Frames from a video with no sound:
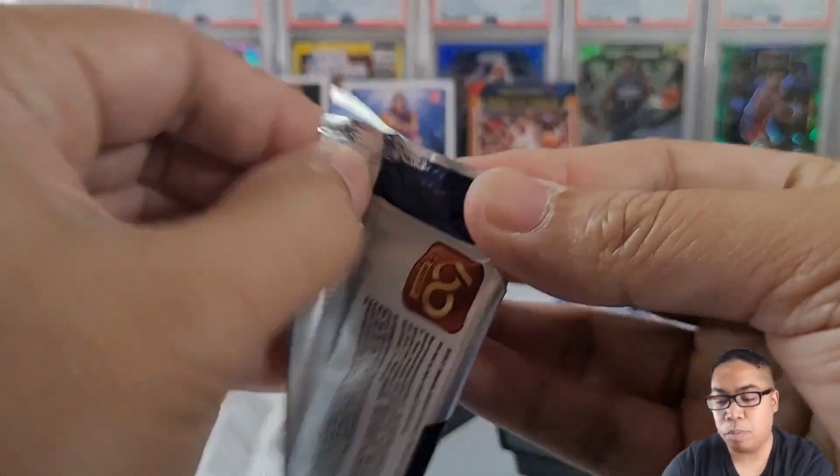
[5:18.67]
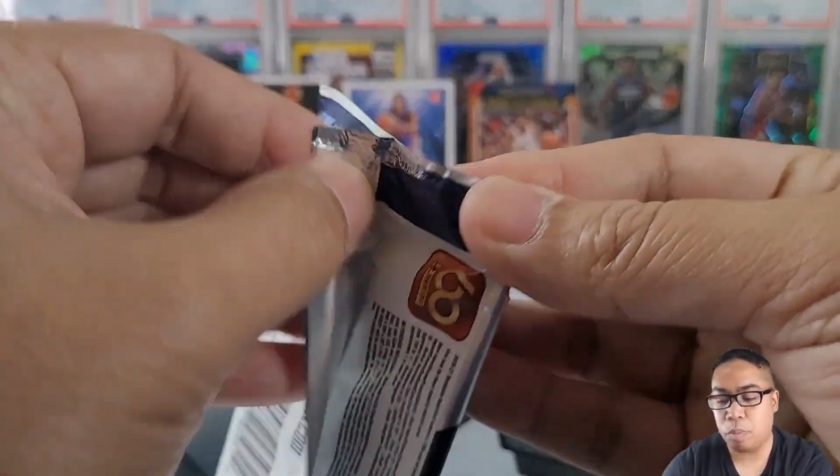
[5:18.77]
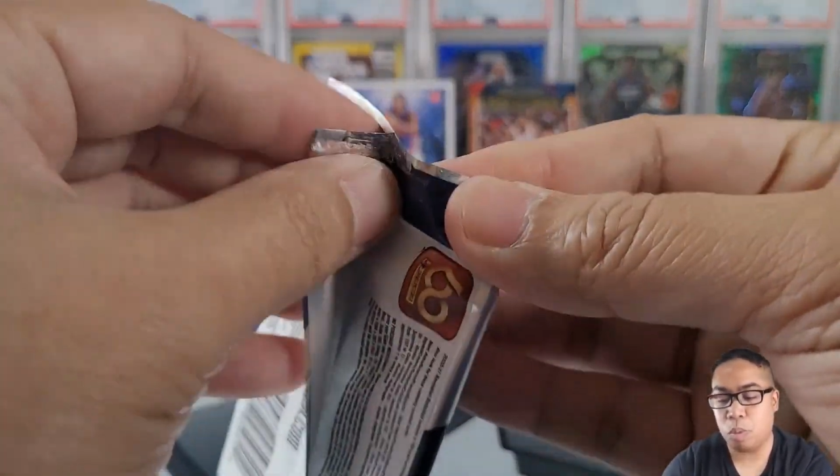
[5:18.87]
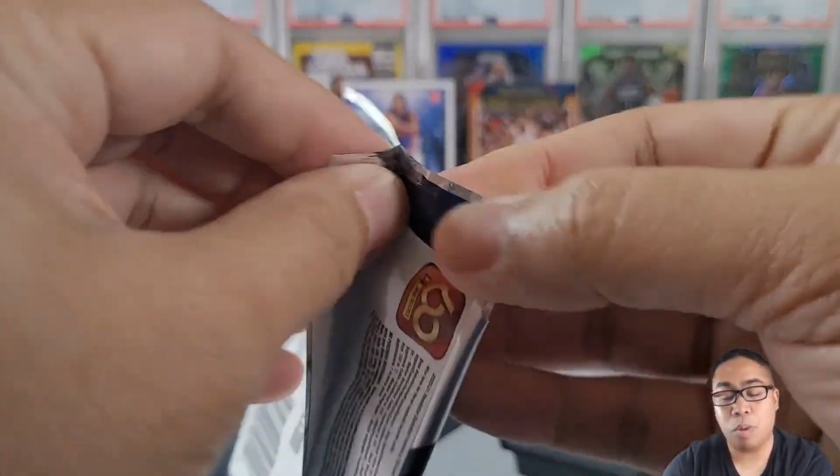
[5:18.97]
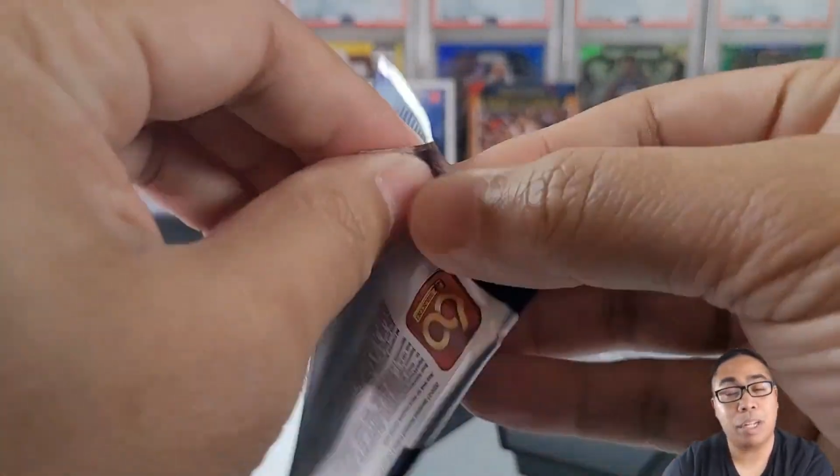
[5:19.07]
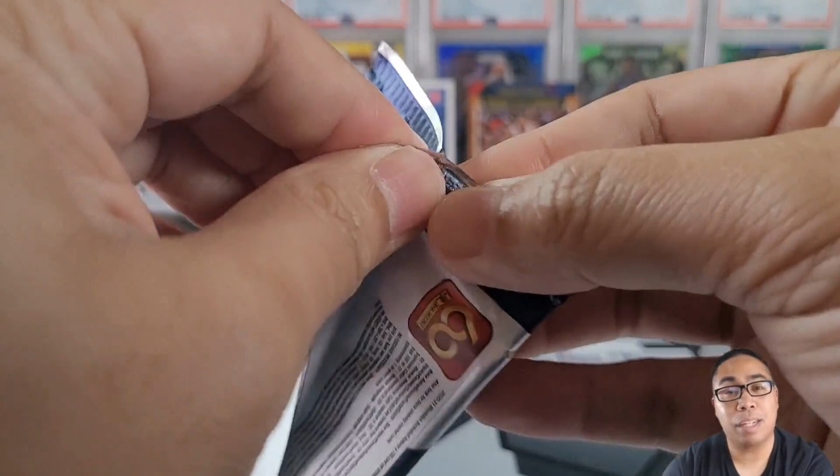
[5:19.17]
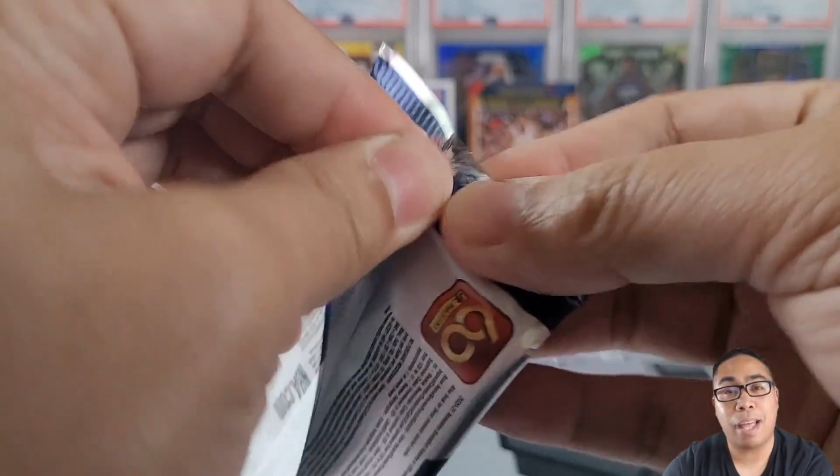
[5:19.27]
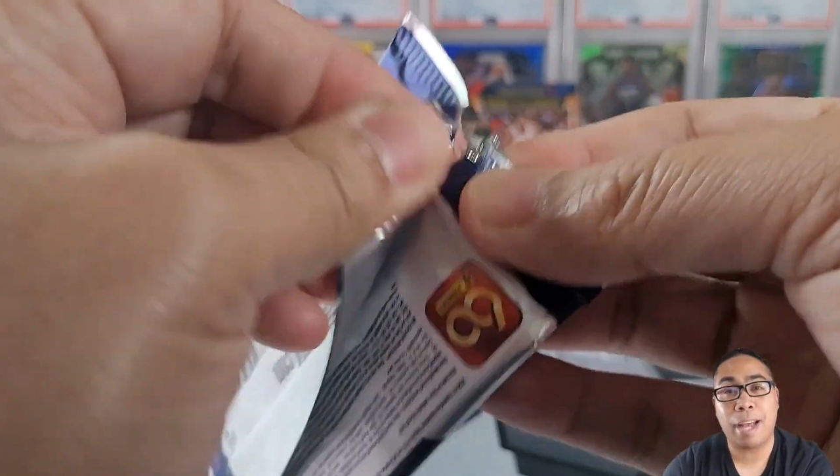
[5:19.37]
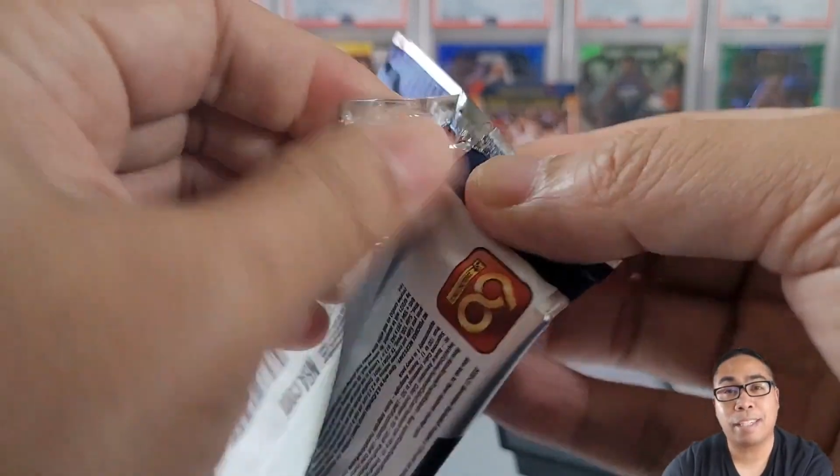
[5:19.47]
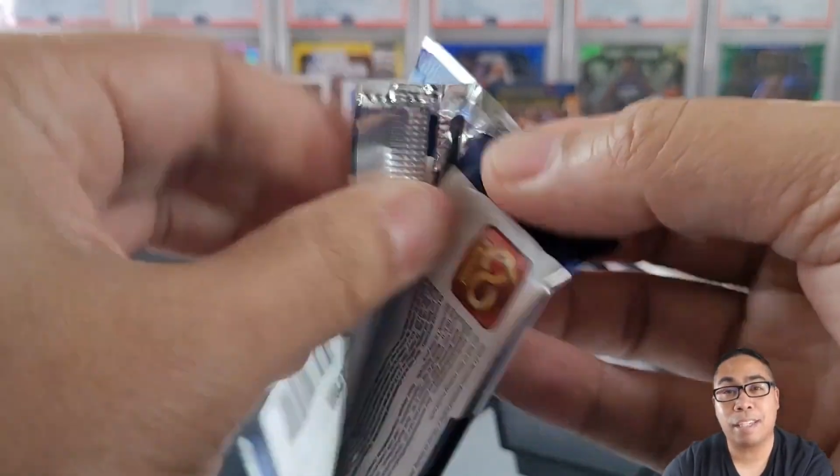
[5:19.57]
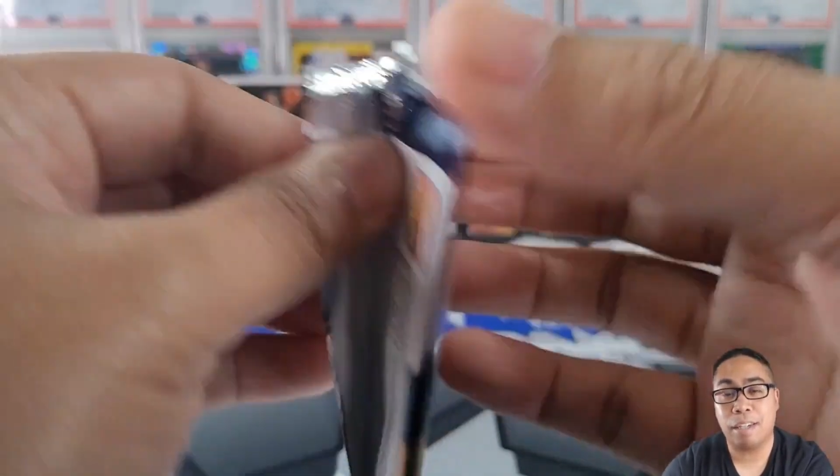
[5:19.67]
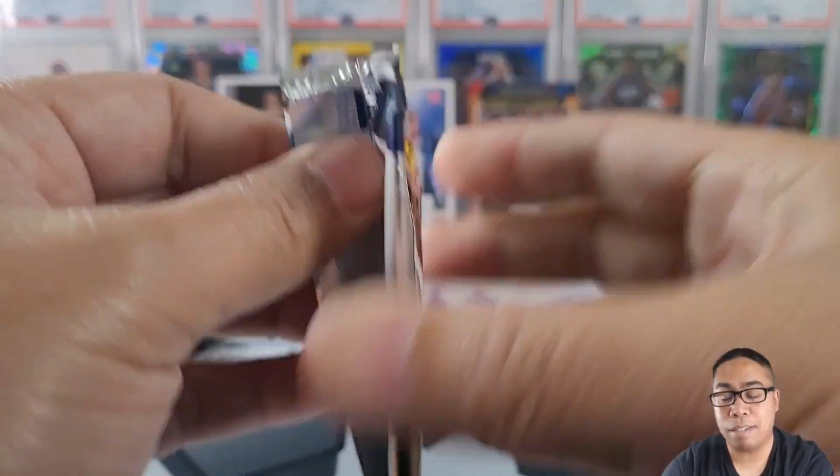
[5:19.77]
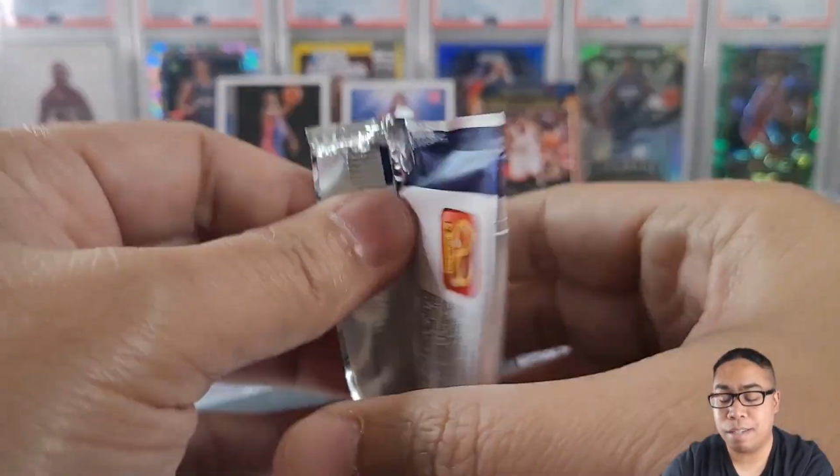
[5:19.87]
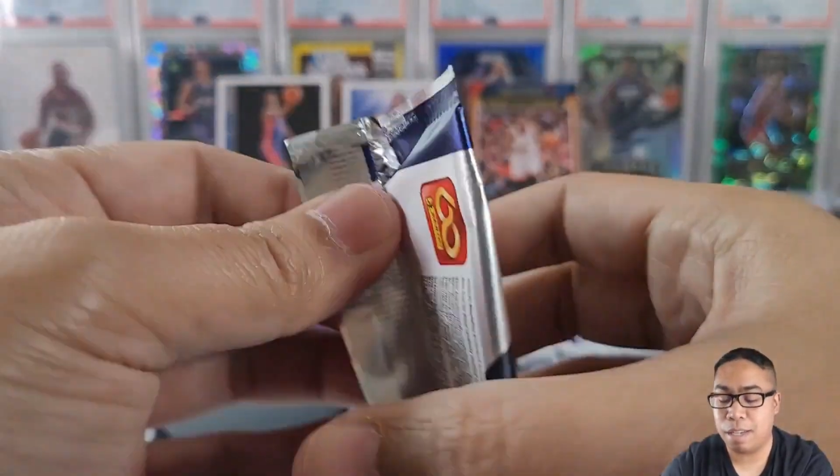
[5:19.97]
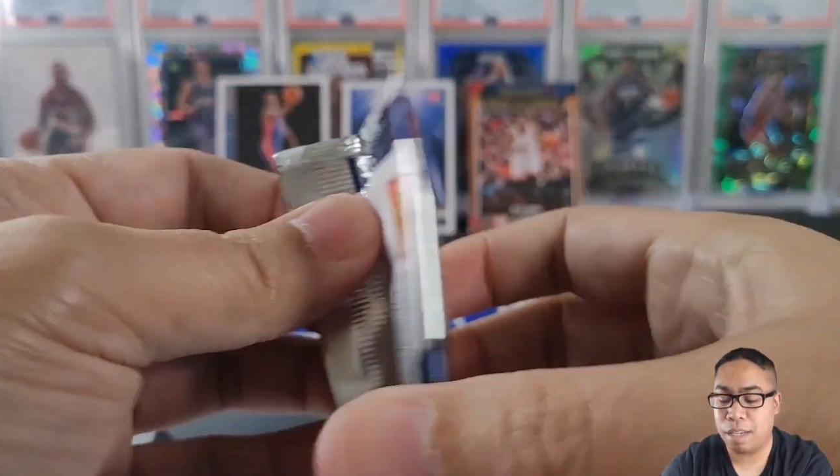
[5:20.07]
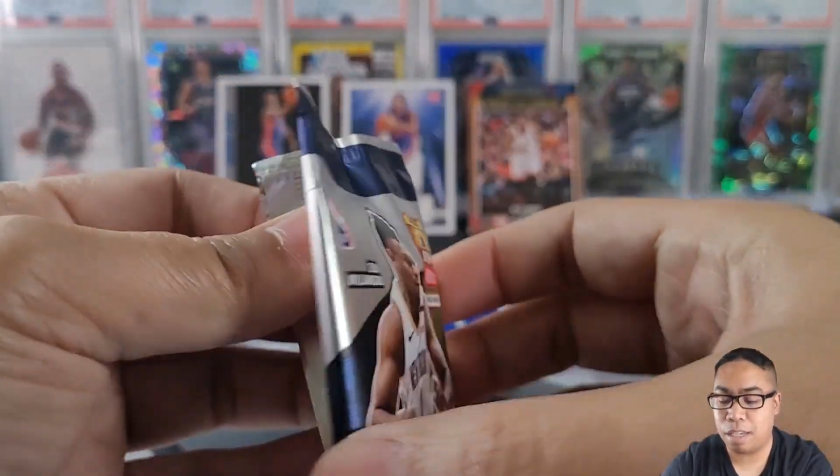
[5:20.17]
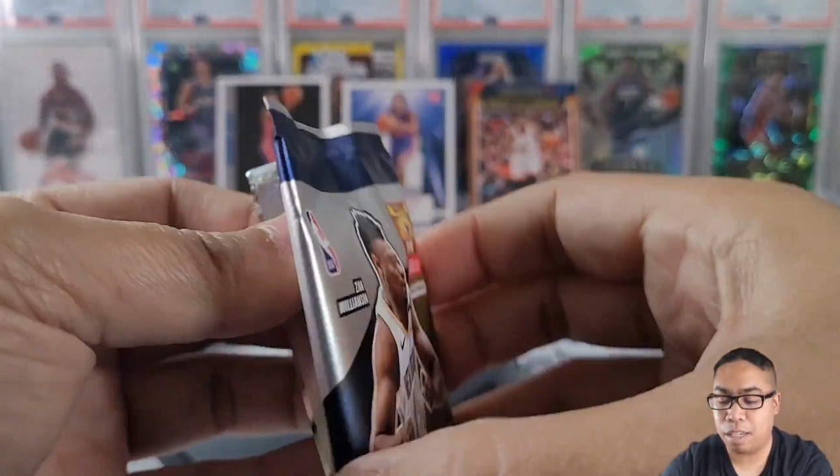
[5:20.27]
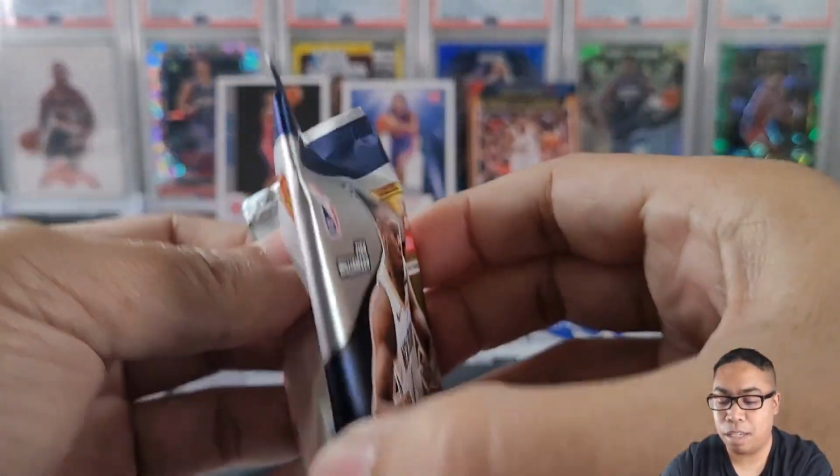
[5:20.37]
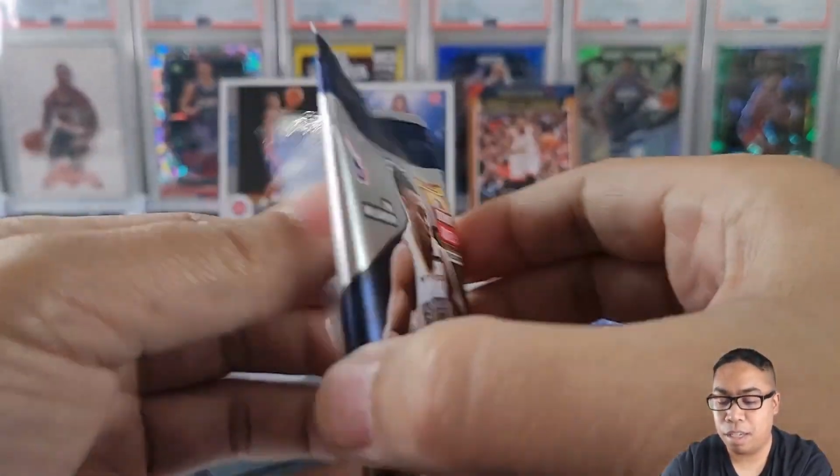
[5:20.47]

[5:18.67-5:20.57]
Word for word: We're going Galactic Hunting.